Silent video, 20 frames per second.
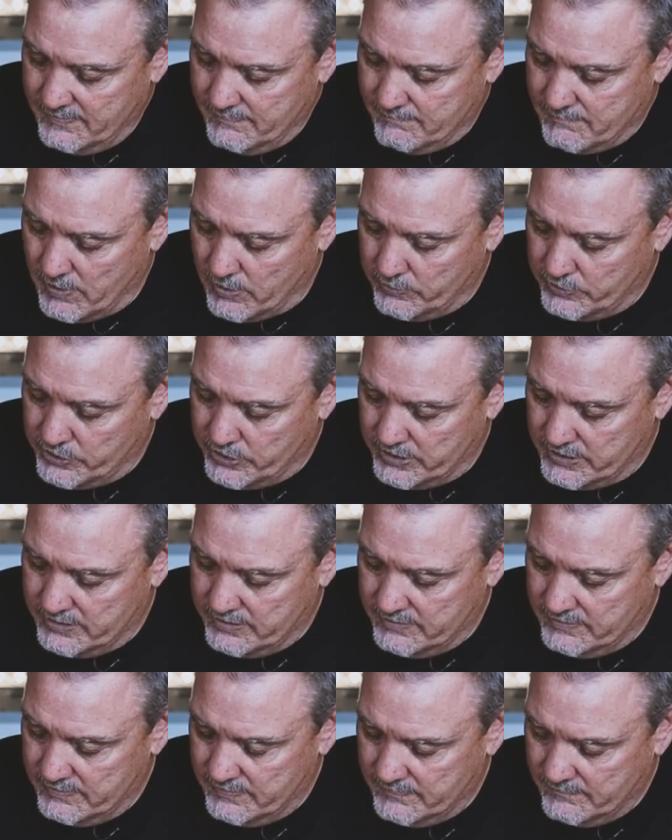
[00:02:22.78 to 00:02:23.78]

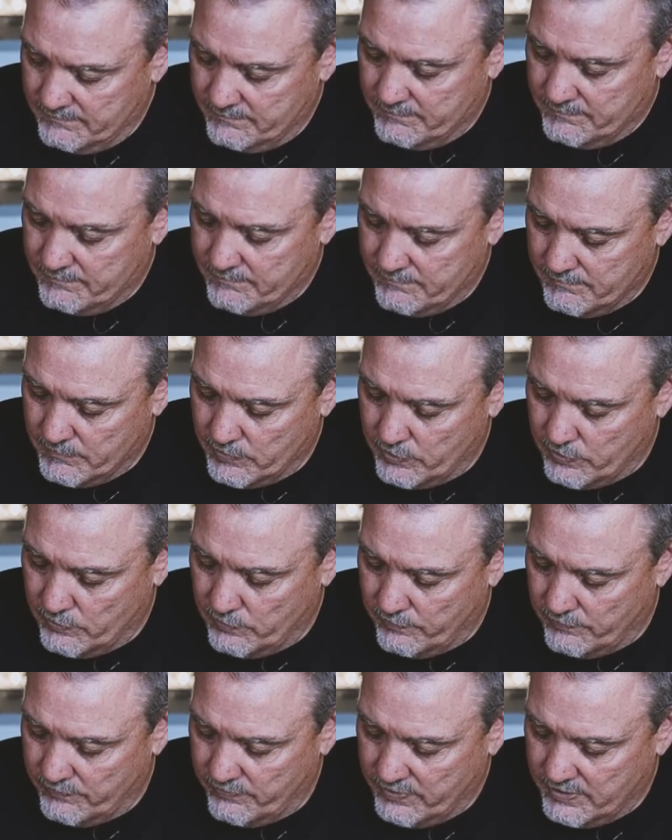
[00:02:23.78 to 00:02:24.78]
motion,
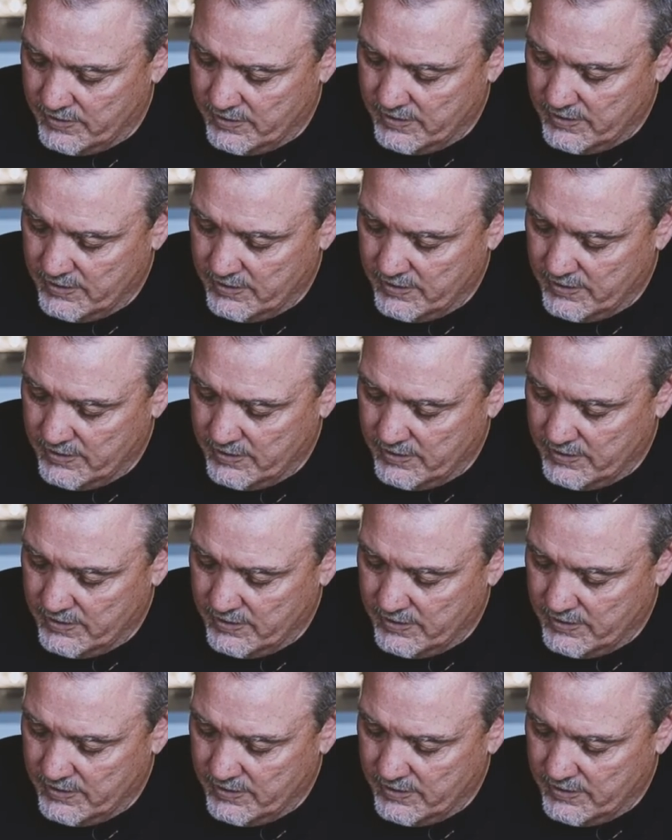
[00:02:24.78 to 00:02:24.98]
move,